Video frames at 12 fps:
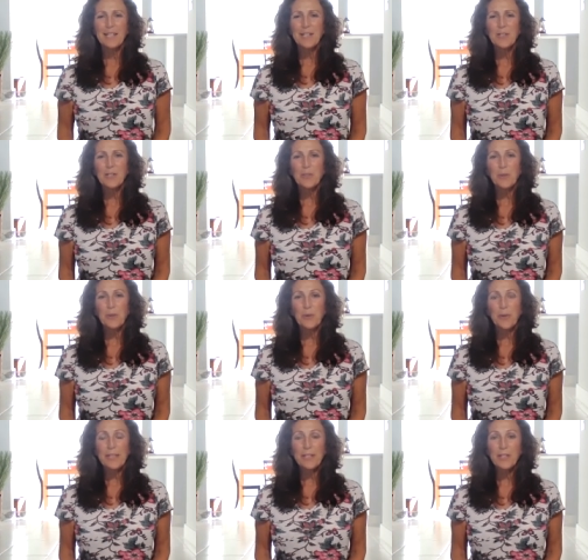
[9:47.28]
So we're
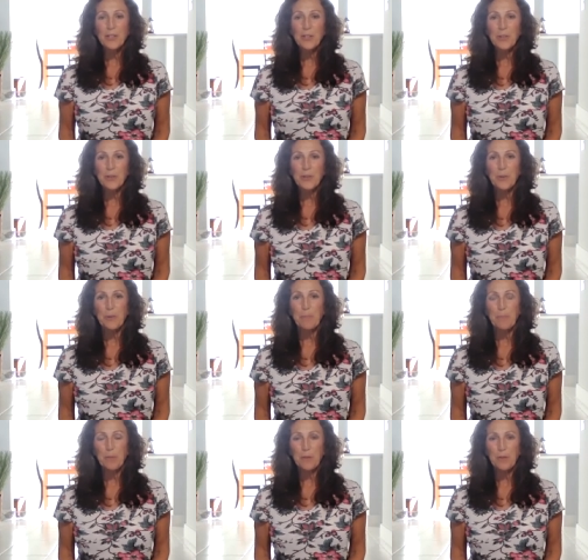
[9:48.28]
going to
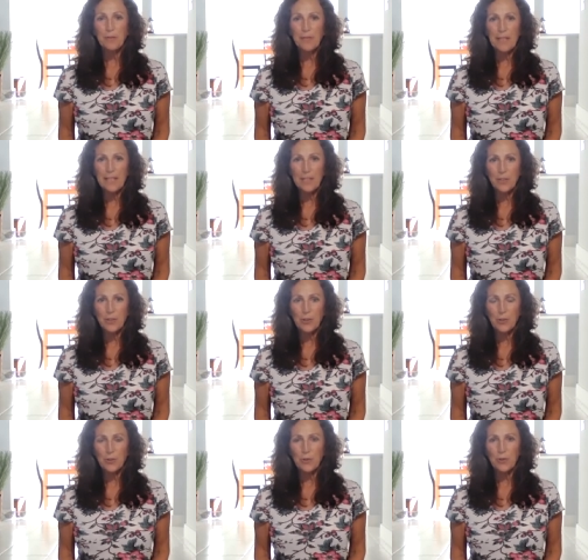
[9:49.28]
move
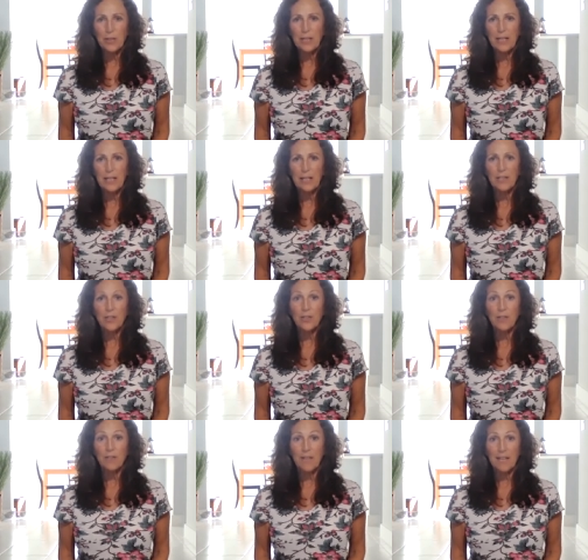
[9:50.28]
into
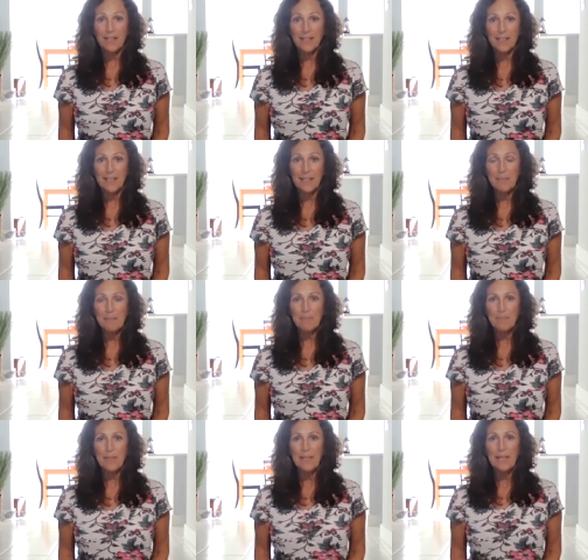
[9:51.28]
Shavasana
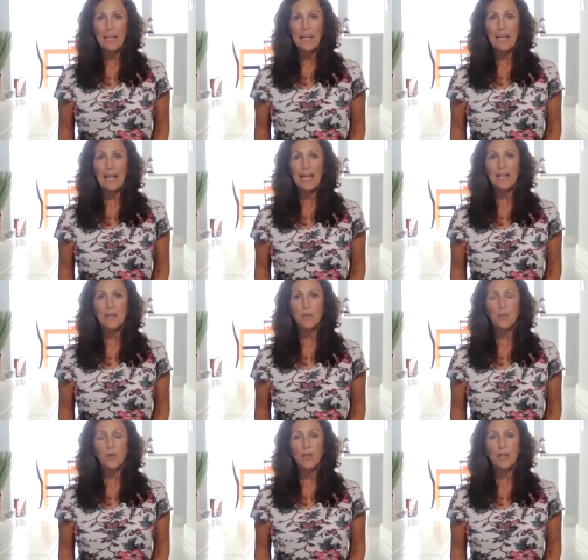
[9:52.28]
and
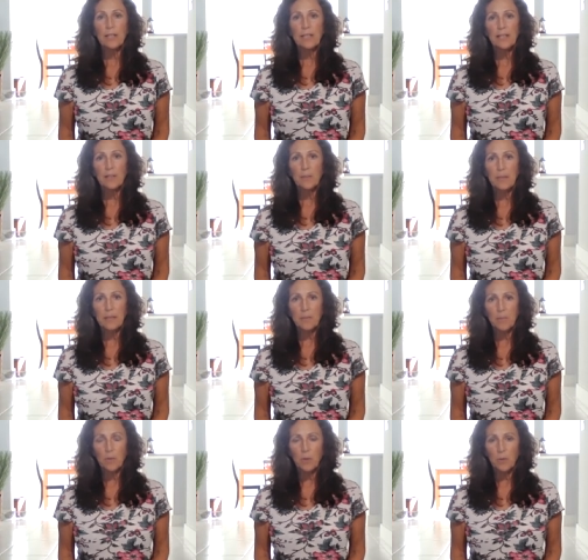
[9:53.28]
work a little bit
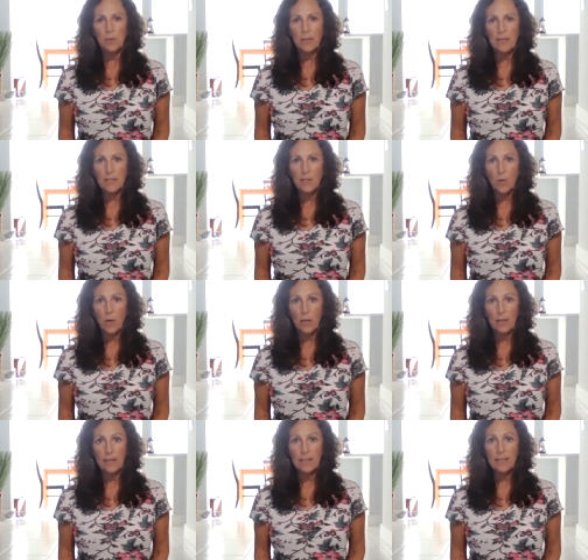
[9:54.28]
more with these
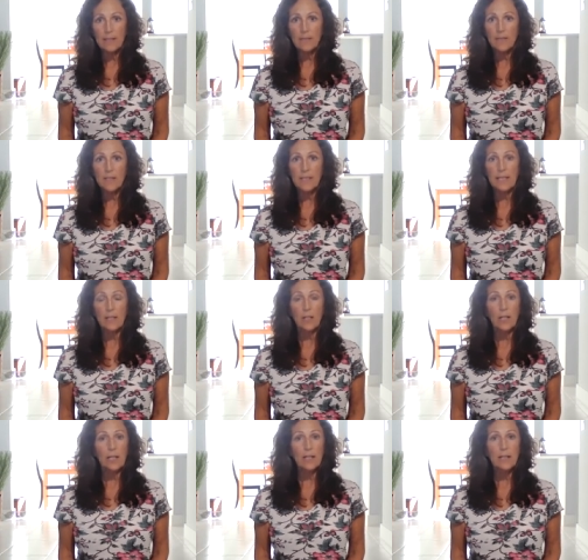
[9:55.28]
qualities of
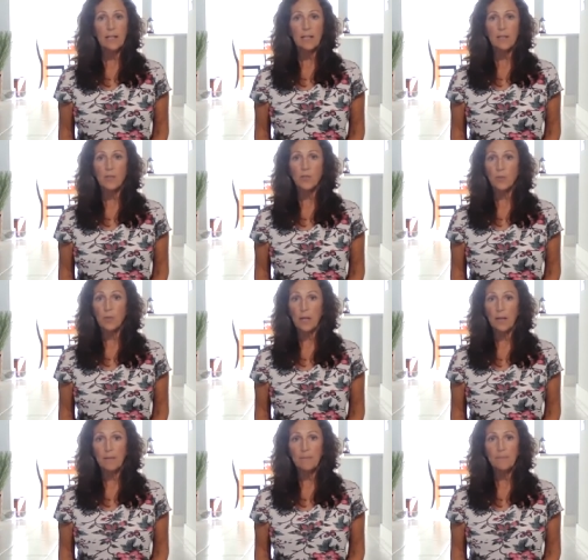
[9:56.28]
Sthira and
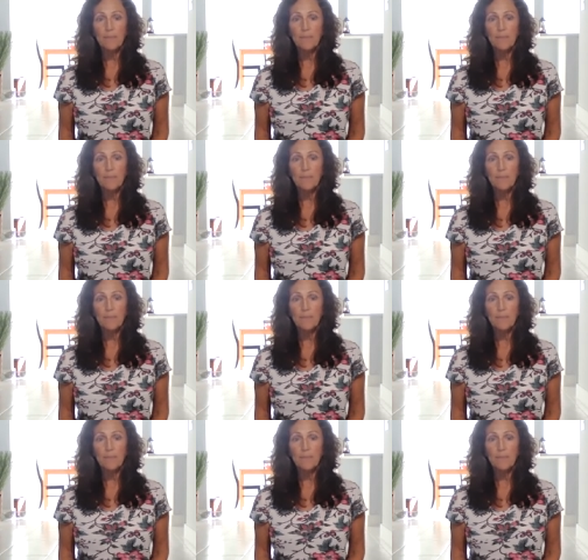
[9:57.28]
Sukham.